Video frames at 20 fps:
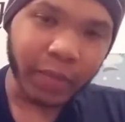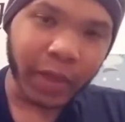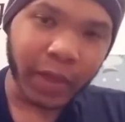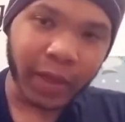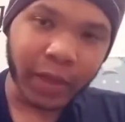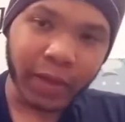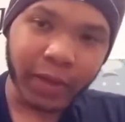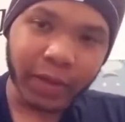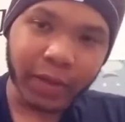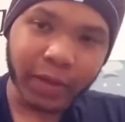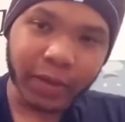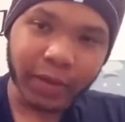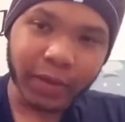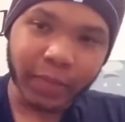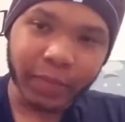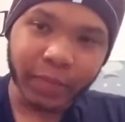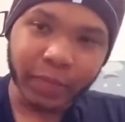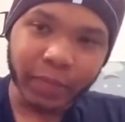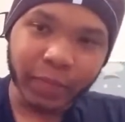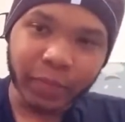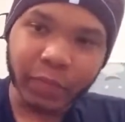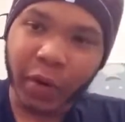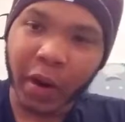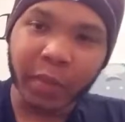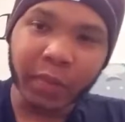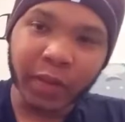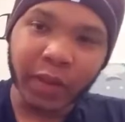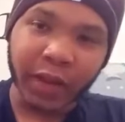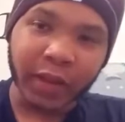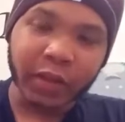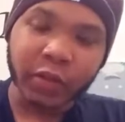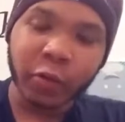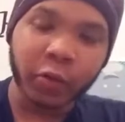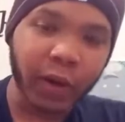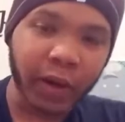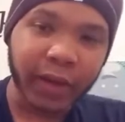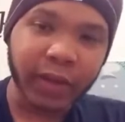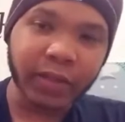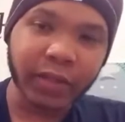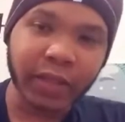like probably like
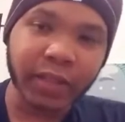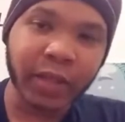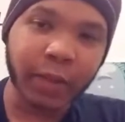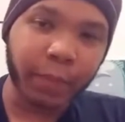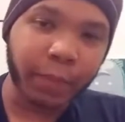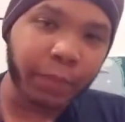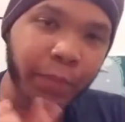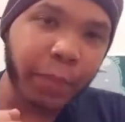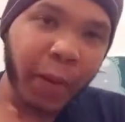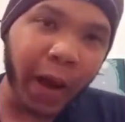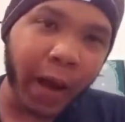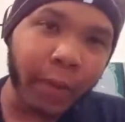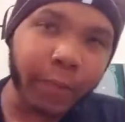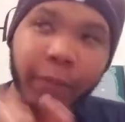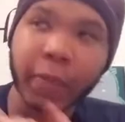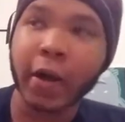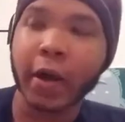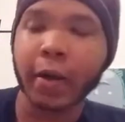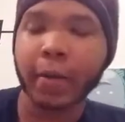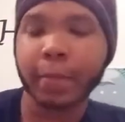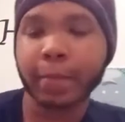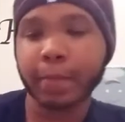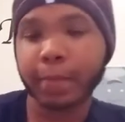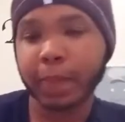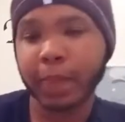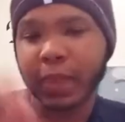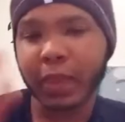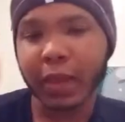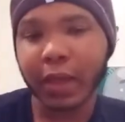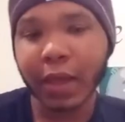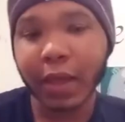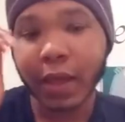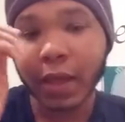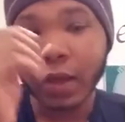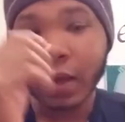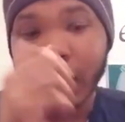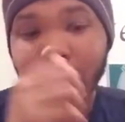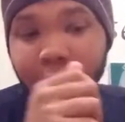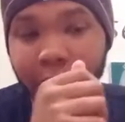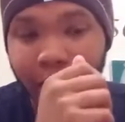twice. I said bop bop,
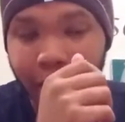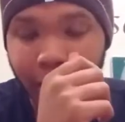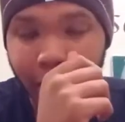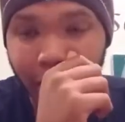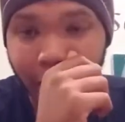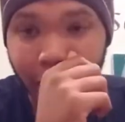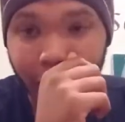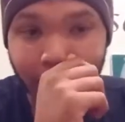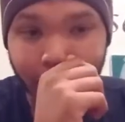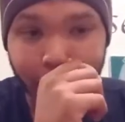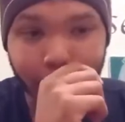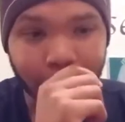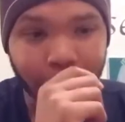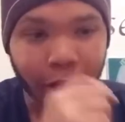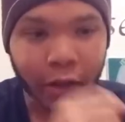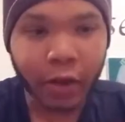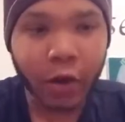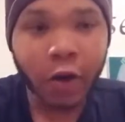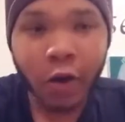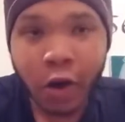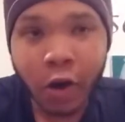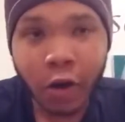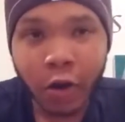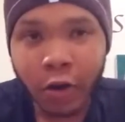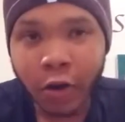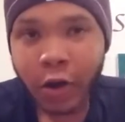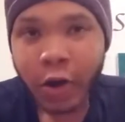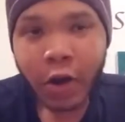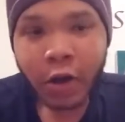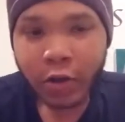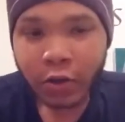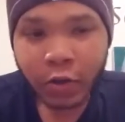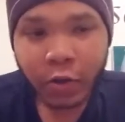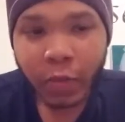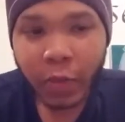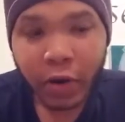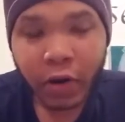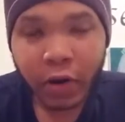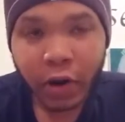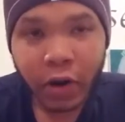and he was like,
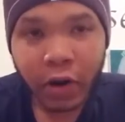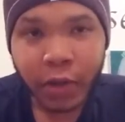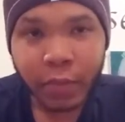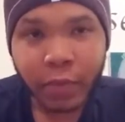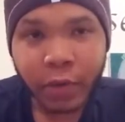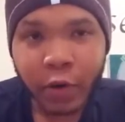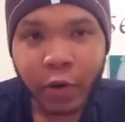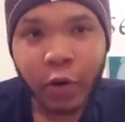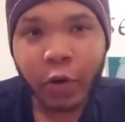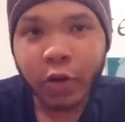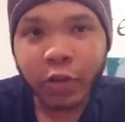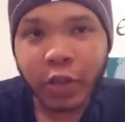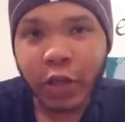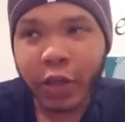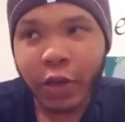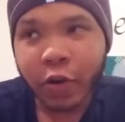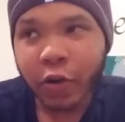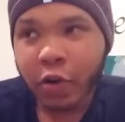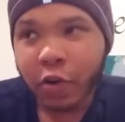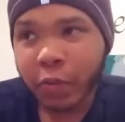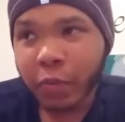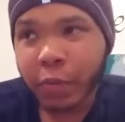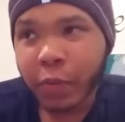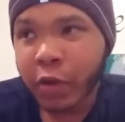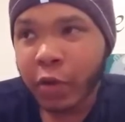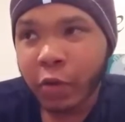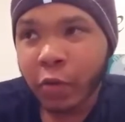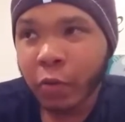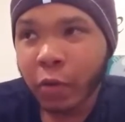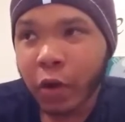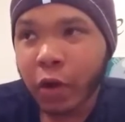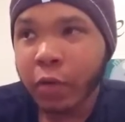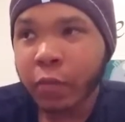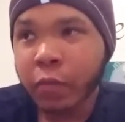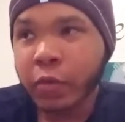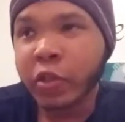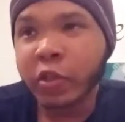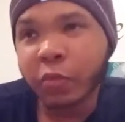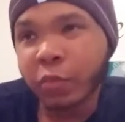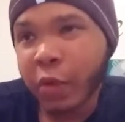"You better not hit me, or else I get her to beat you
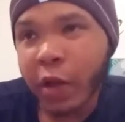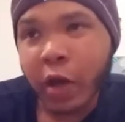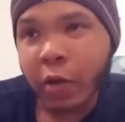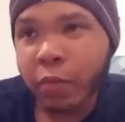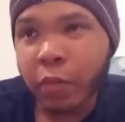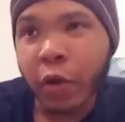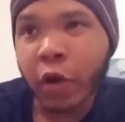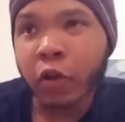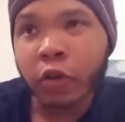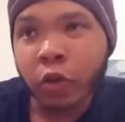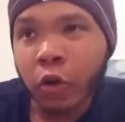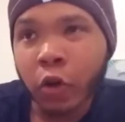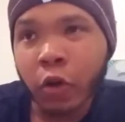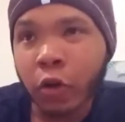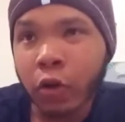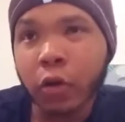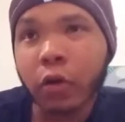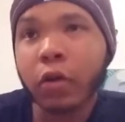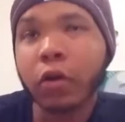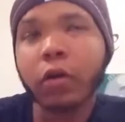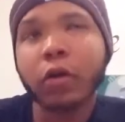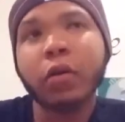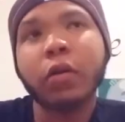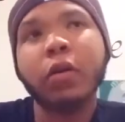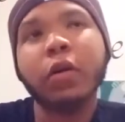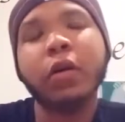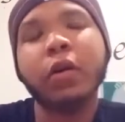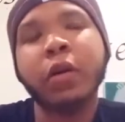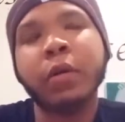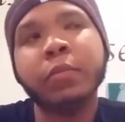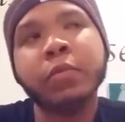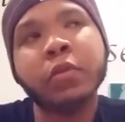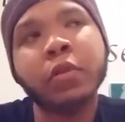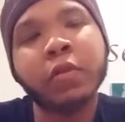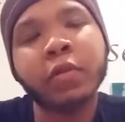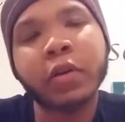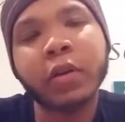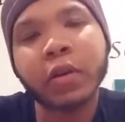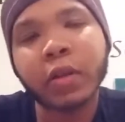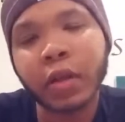up. She's a black belt." And I'm
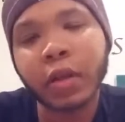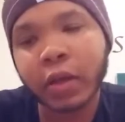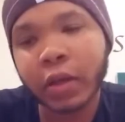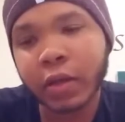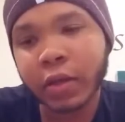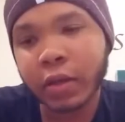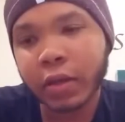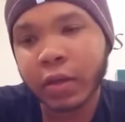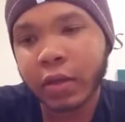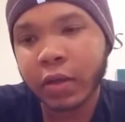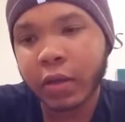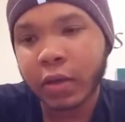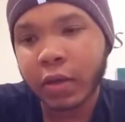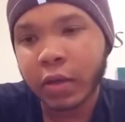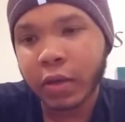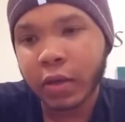just over here like.